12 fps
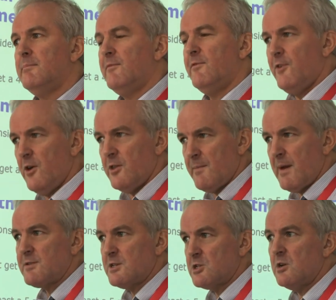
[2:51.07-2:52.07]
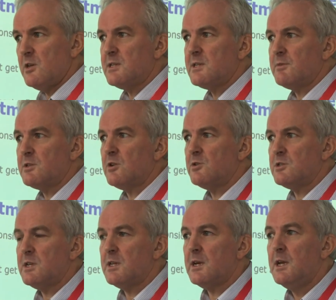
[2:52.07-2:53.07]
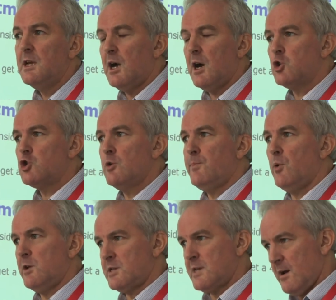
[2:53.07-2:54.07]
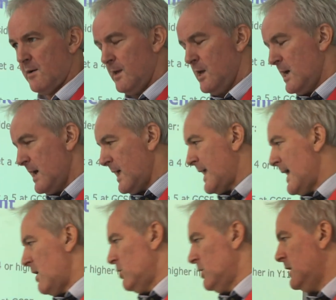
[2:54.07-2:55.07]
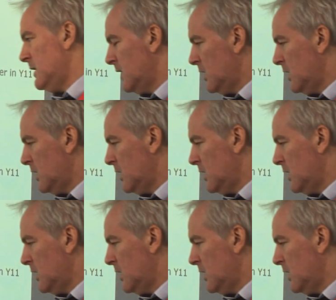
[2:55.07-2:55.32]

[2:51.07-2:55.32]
further maths is certainly something to consider. I should point out, at Cowley,